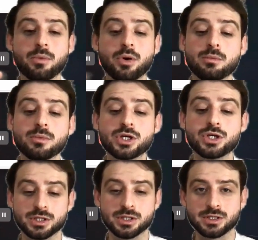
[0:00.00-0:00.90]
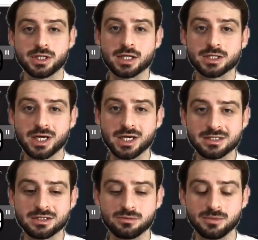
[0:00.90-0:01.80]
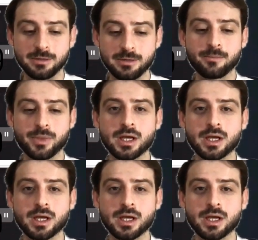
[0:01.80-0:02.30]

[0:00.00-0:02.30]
permissions assigned to me.